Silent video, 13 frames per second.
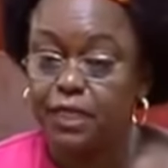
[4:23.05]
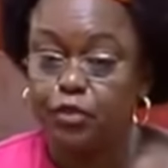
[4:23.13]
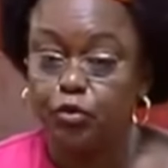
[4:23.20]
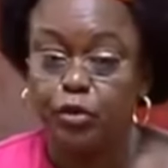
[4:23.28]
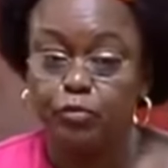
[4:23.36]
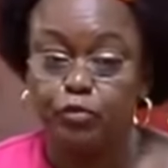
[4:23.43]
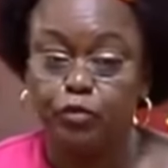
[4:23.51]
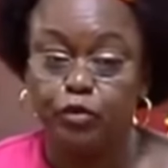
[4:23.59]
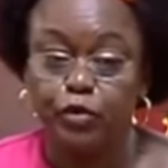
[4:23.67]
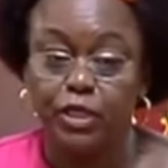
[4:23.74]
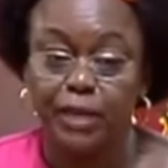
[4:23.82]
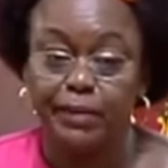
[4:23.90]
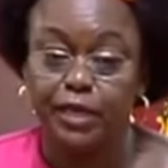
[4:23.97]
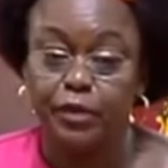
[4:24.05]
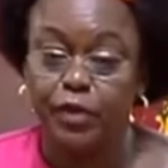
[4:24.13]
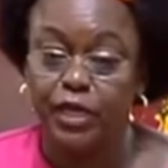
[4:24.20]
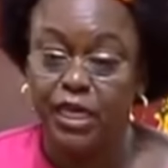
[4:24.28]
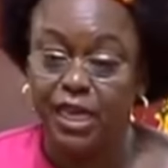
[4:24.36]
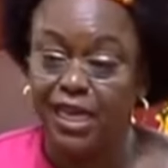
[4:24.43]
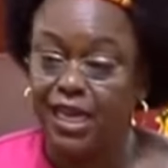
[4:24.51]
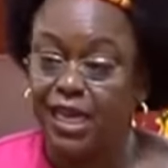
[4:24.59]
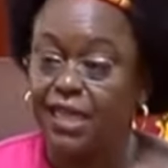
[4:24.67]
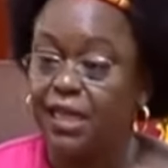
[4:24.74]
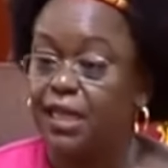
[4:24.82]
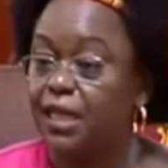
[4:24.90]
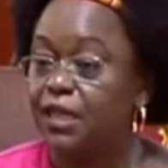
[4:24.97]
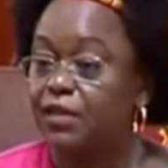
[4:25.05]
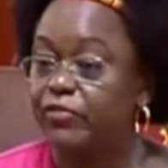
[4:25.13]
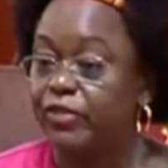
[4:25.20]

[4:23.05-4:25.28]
to remove Utamaduni Day other than the